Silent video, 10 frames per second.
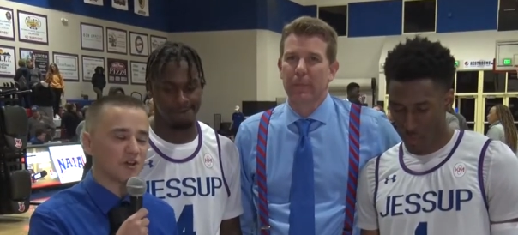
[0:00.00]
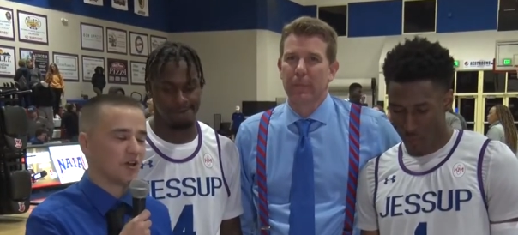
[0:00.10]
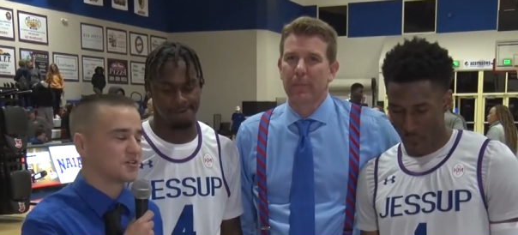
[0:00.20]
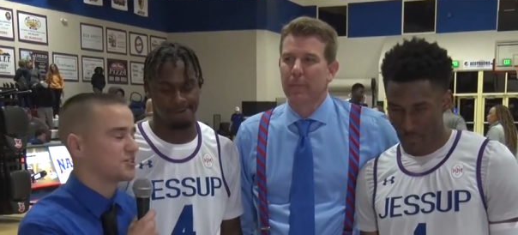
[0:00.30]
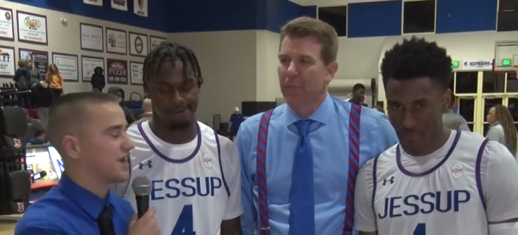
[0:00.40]

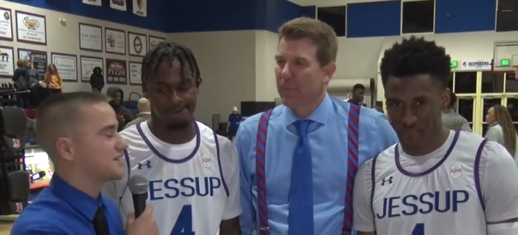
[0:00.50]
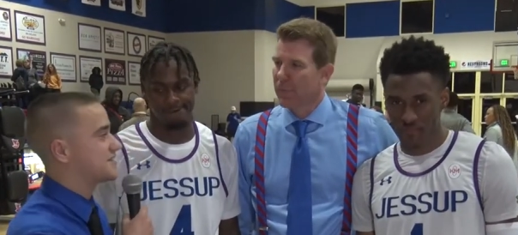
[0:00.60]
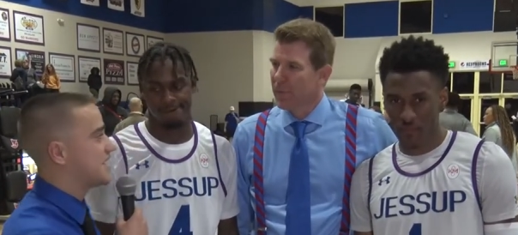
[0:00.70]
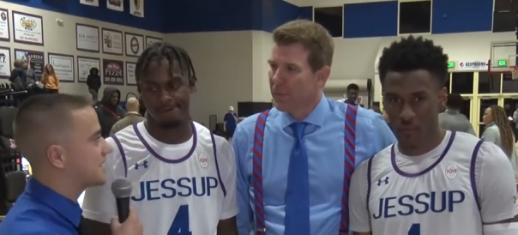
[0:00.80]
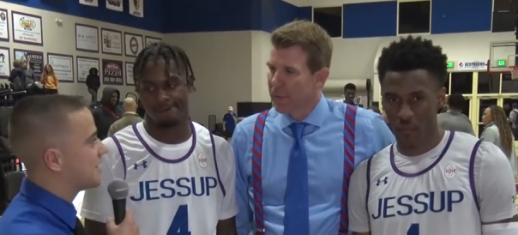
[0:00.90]
Speaker 1: Coach, you guys
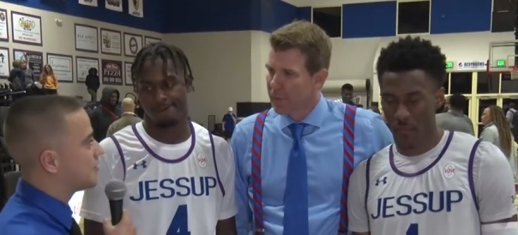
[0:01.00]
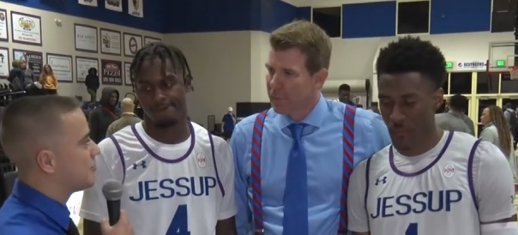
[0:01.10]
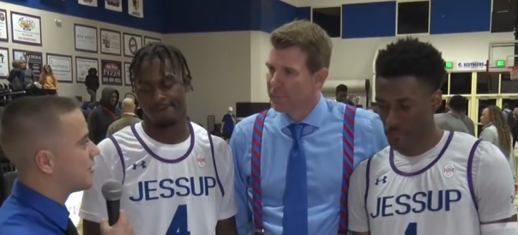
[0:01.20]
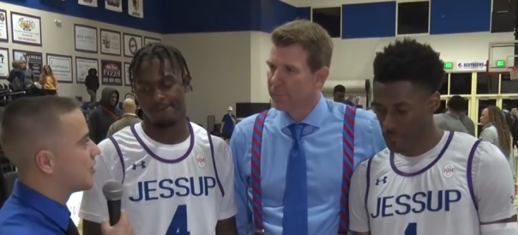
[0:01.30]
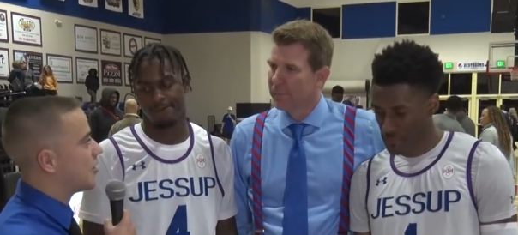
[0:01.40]
take down the
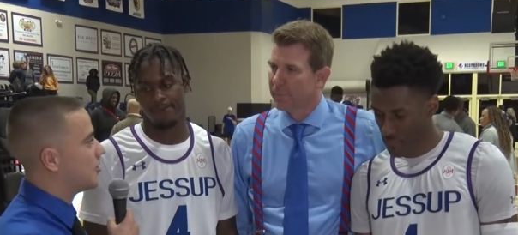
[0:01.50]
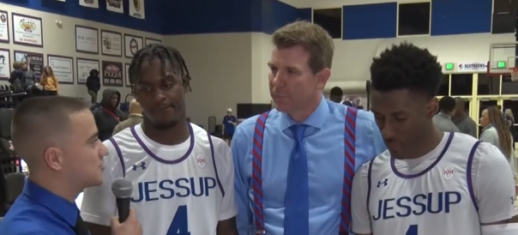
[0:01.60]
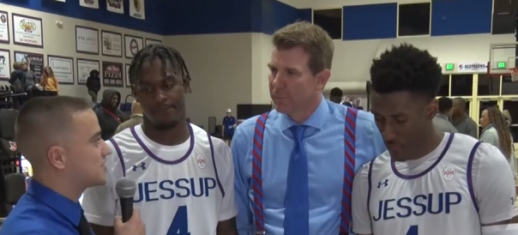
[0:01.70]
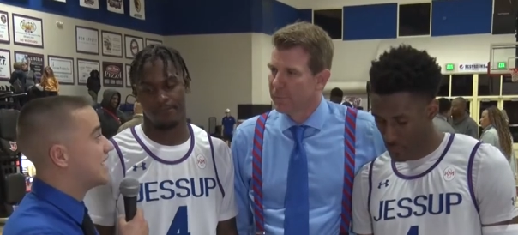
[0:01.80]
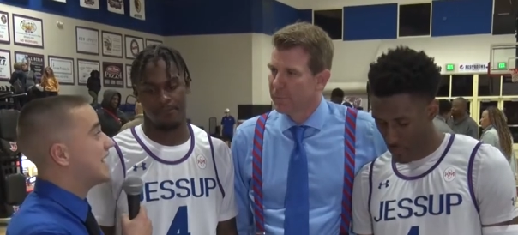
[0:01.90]
Menlo
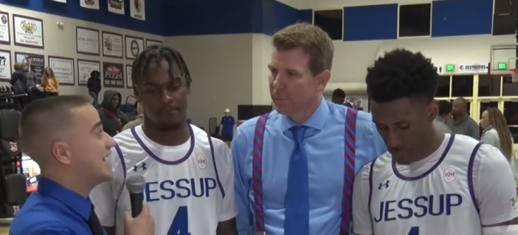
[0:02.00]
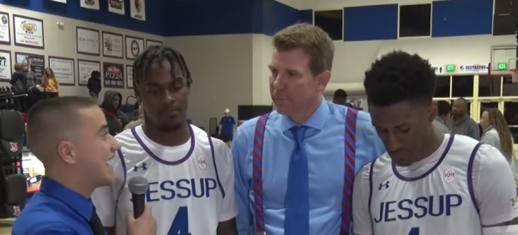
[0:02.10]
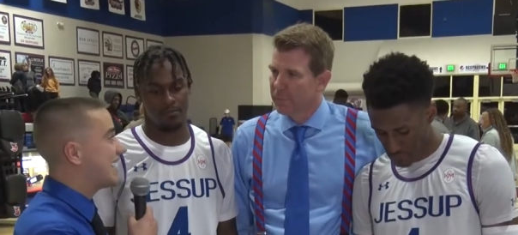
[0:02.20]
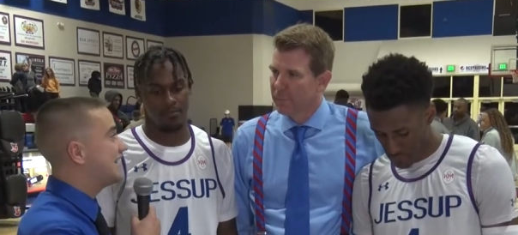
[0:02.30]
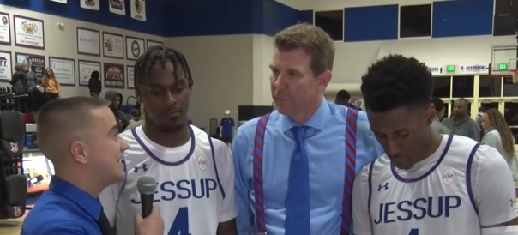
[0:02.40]
Oaks
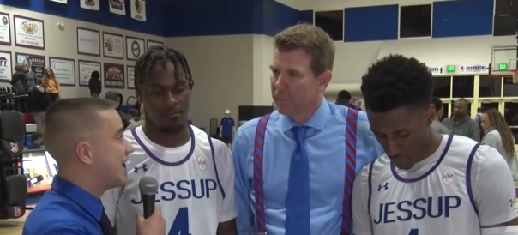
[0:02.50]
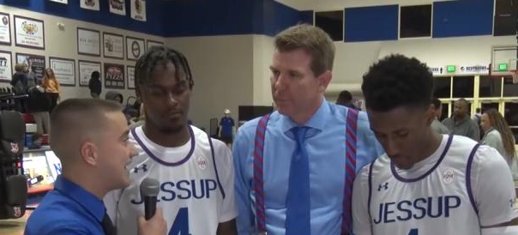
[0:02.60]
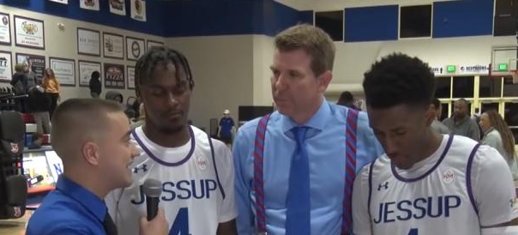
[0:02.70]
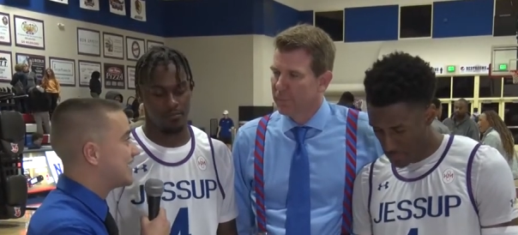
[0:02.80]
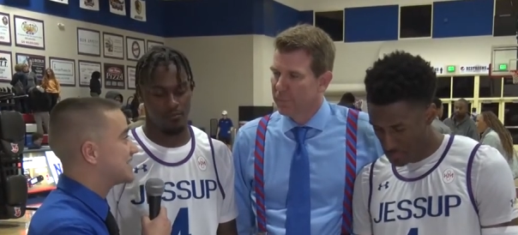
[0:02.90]

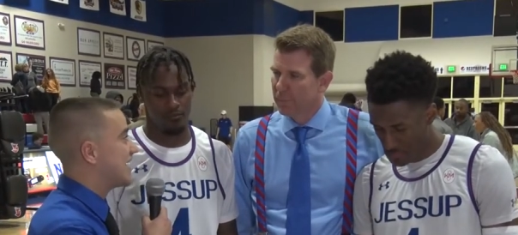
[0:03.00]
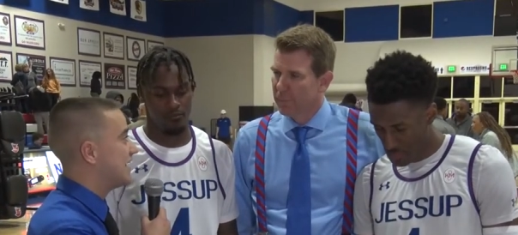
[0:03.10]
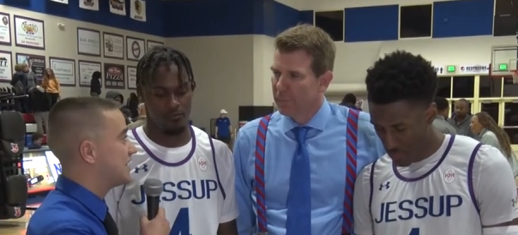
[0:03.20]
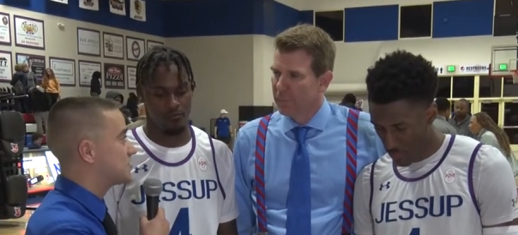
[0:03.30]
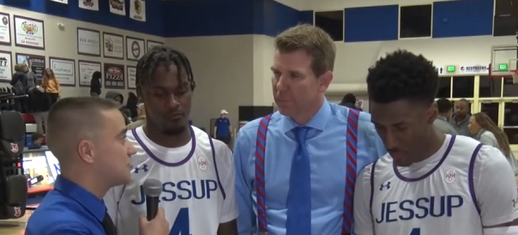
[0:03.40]
98 to
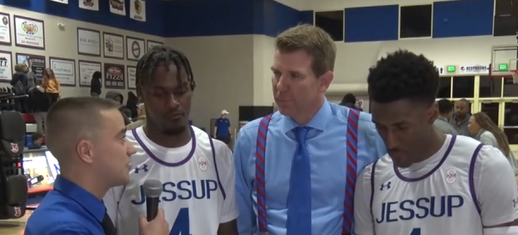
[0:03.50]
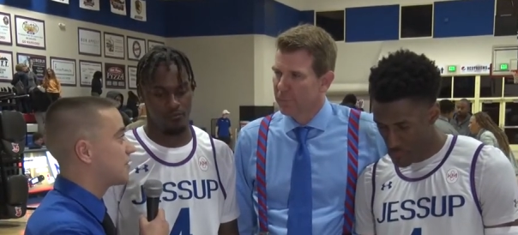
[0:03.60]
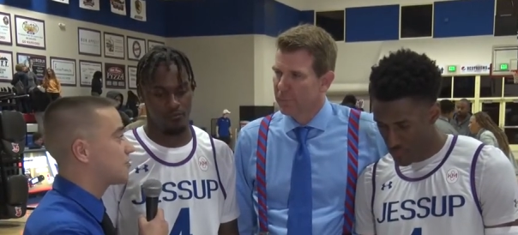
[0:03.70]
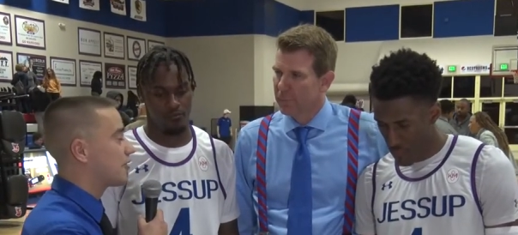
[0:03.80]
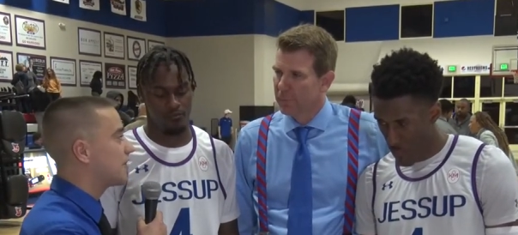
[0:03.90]
82 in a
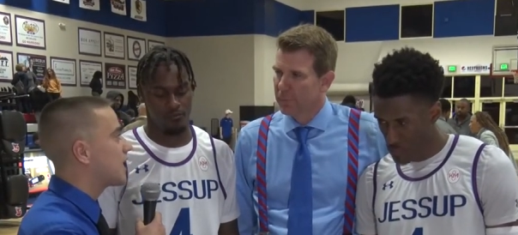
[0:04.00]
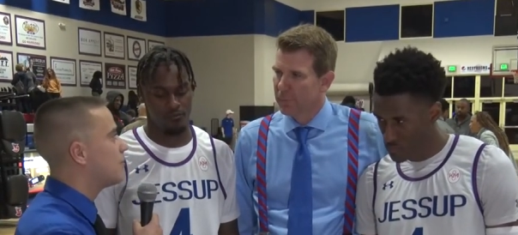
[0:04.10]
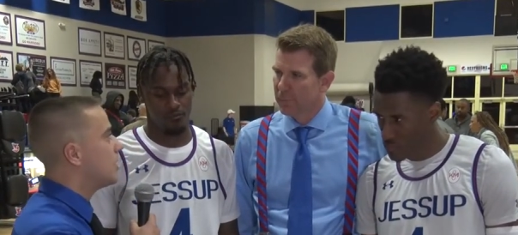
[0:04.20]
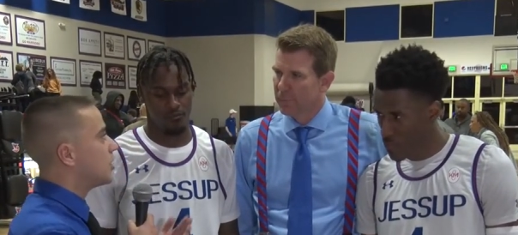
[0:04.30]
thrilling game.